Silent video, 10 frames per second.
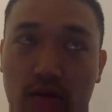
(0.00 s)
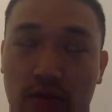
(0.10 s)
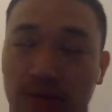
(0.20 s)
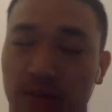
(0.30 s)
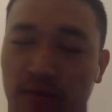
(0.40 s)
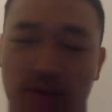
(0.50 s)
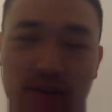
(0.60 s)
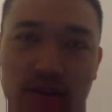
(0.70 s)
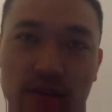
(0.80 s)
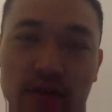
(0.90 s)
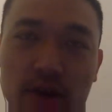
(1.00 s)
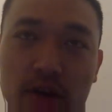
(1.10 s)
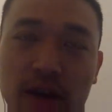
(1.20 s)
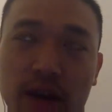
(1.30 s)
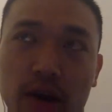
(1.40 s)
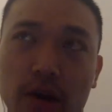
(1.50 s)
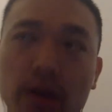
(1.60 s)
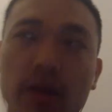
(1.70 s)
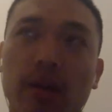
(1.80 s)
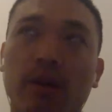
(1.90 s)
reps in reserve, RIR.
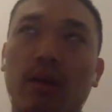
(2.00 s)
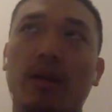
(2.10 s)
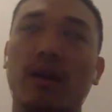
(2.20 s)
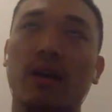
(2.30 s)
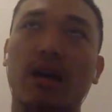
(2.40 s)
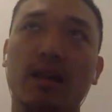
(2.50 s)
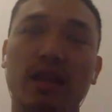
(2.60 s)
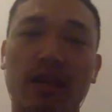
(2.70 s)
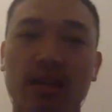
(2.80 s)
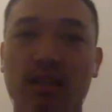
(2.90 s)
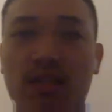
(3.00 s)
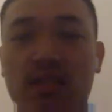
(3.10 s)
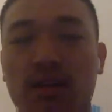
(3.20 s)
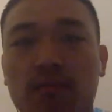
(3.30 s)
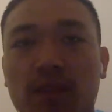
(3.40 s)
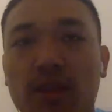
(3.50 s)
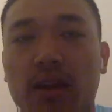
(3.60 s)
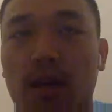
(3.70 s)
I think it's something